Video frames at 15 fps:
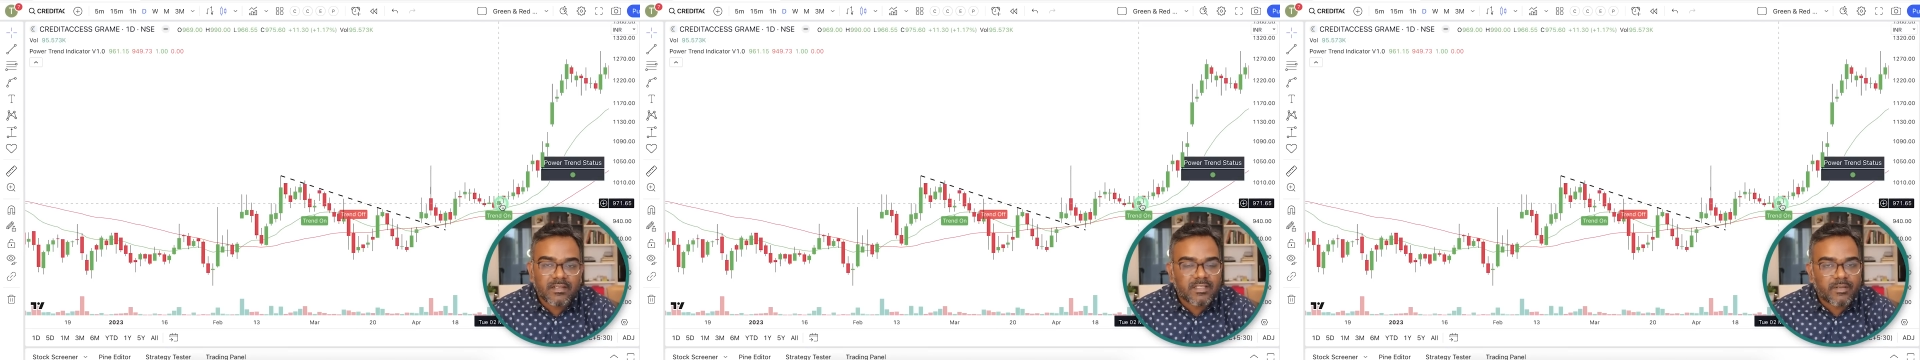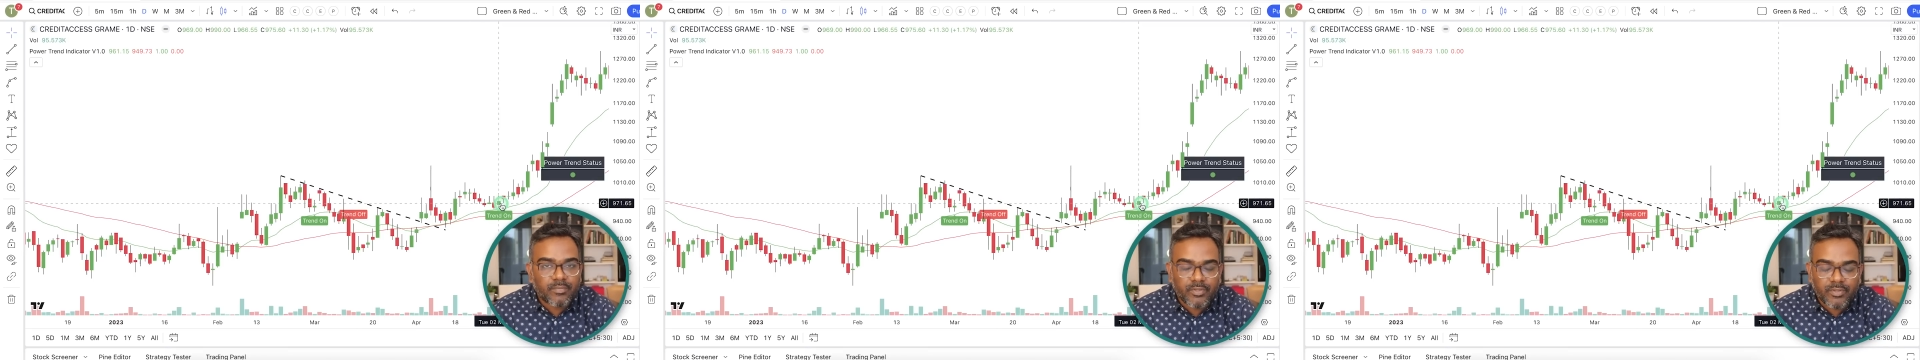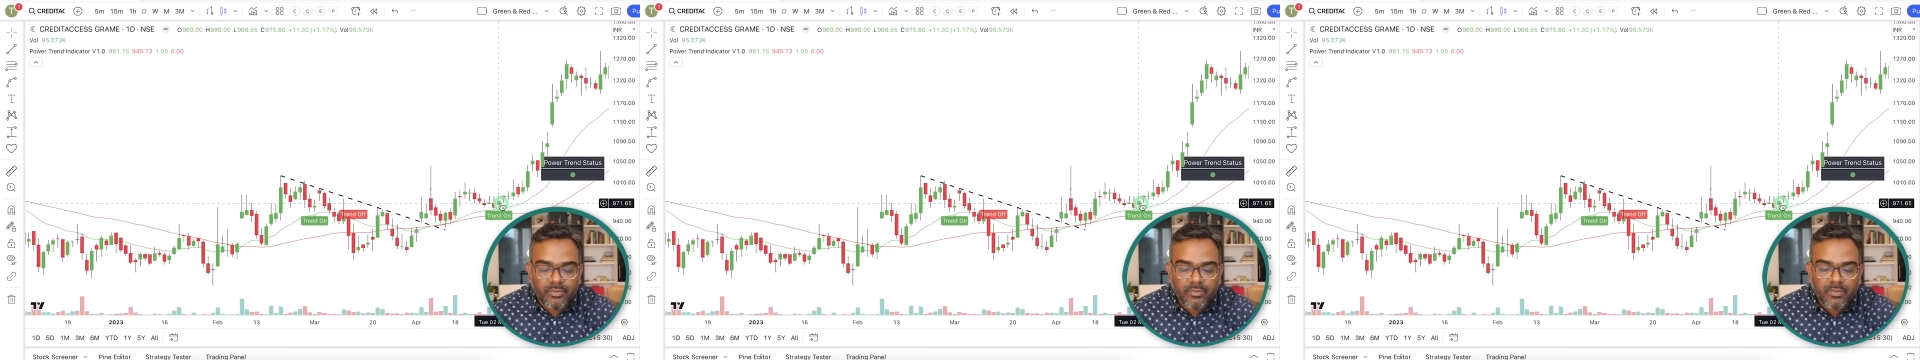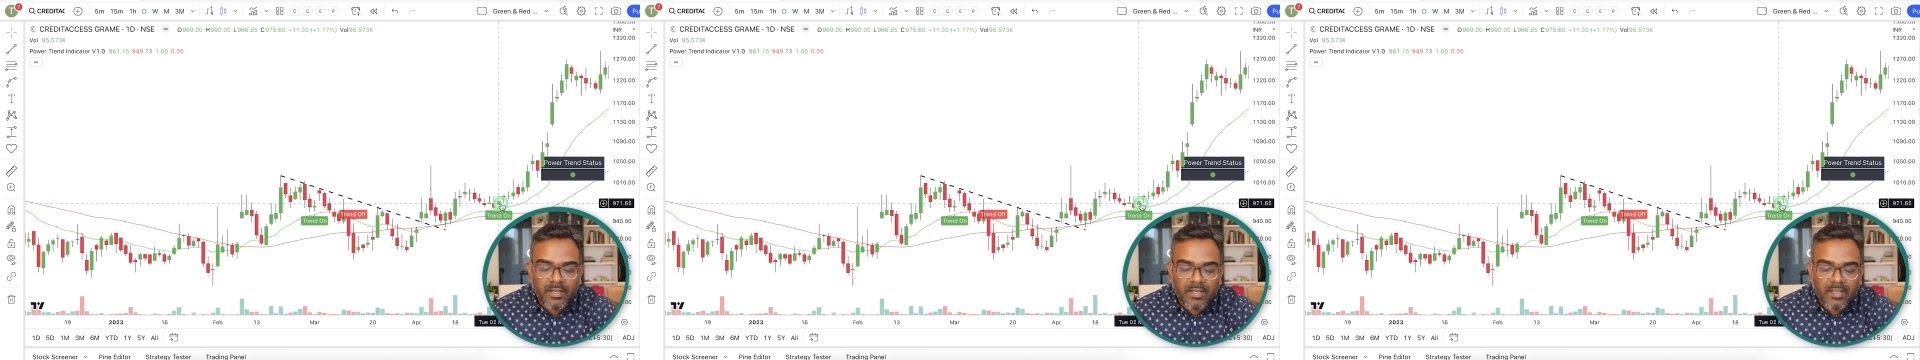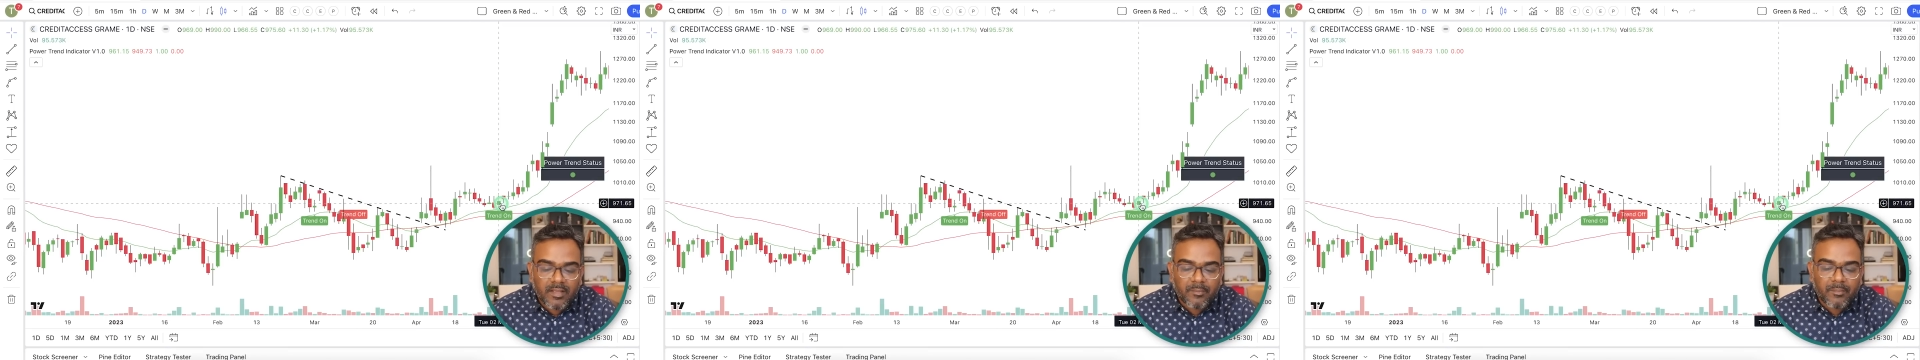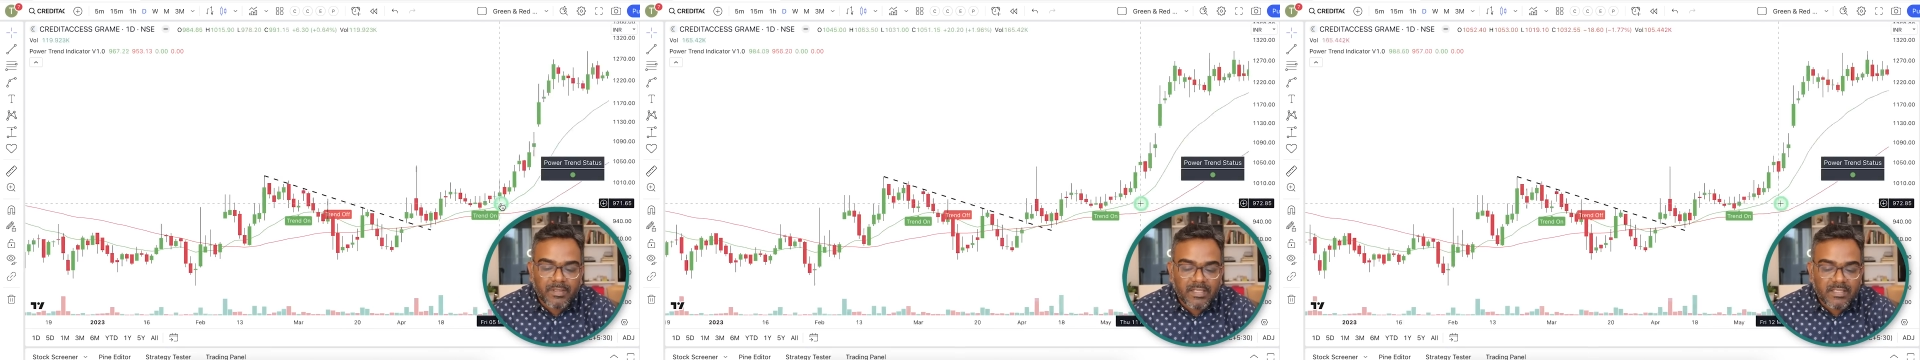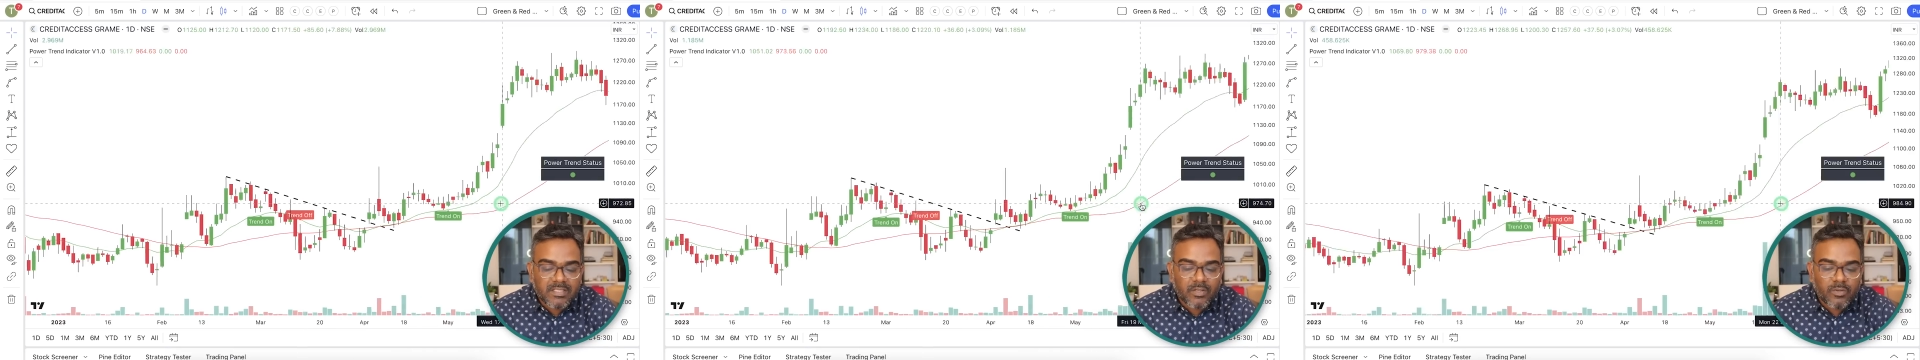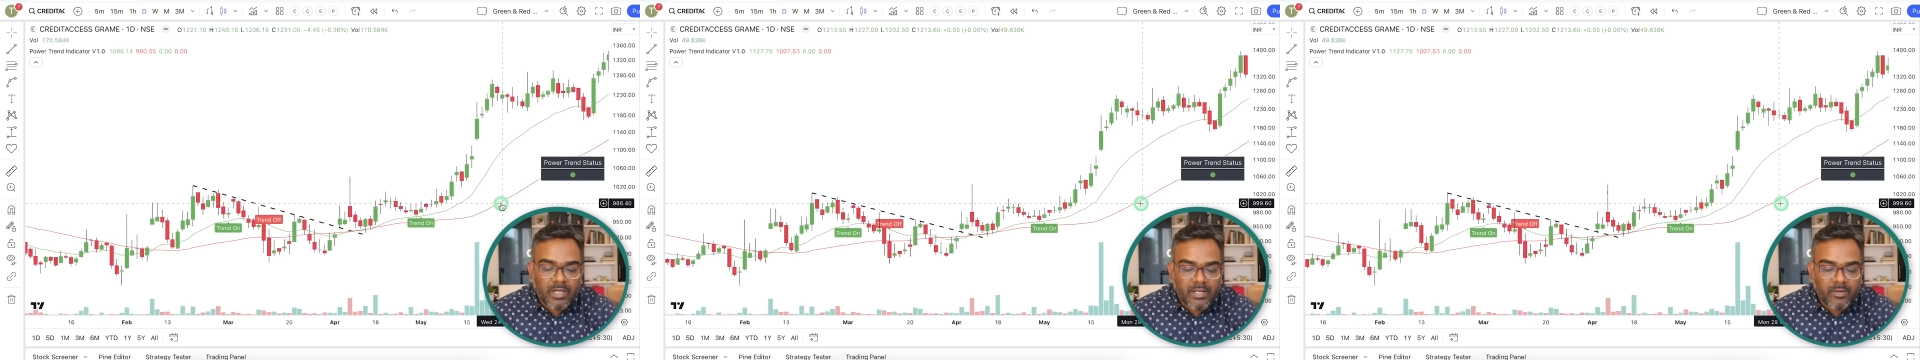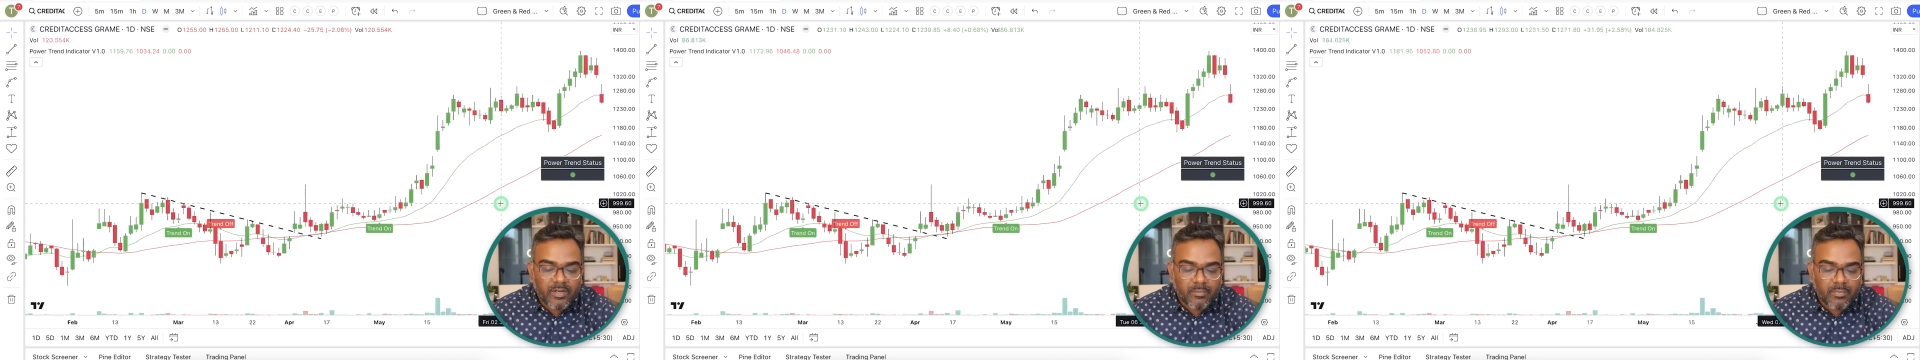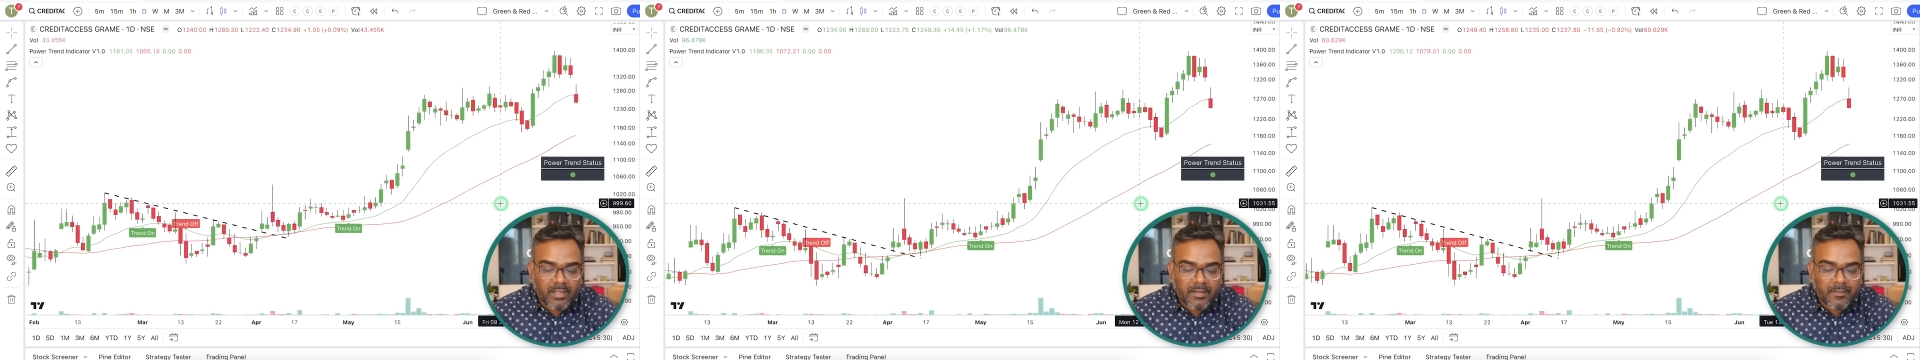is up to you, but that's how I would
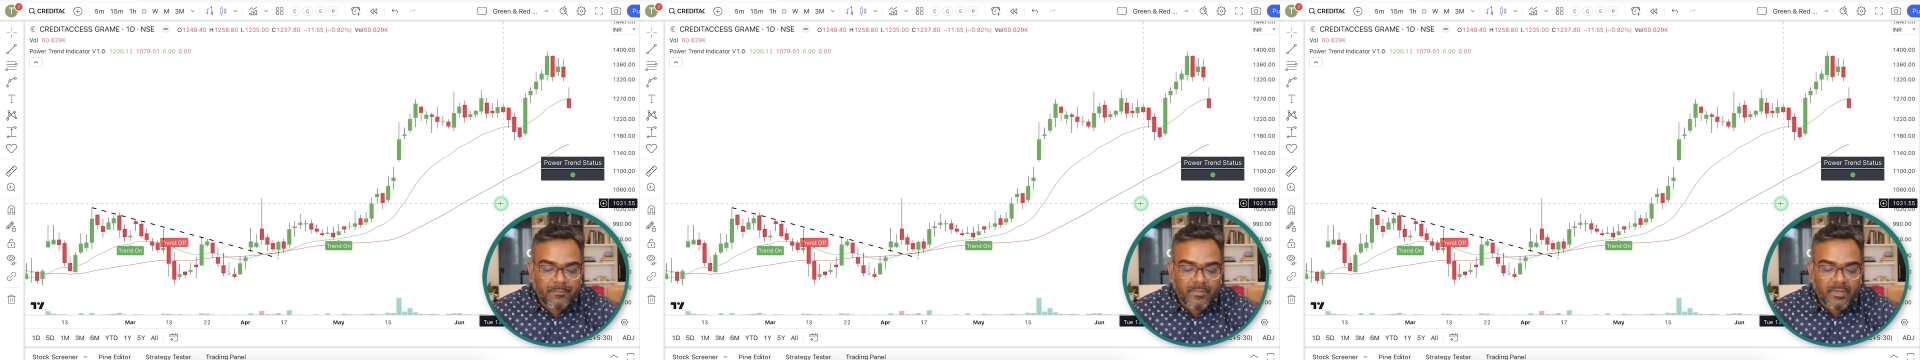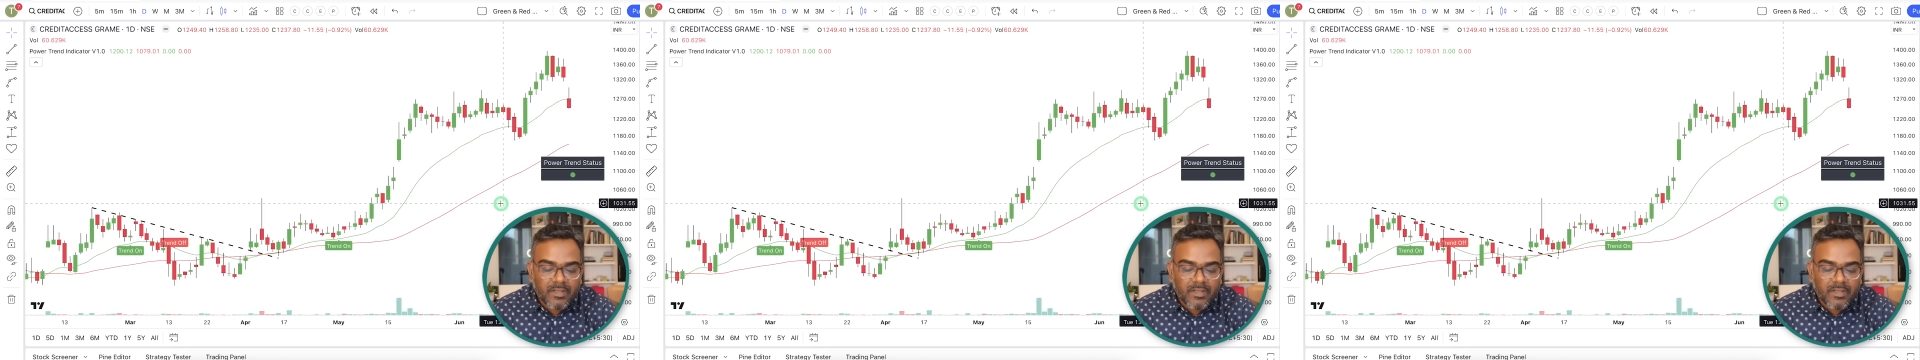apply.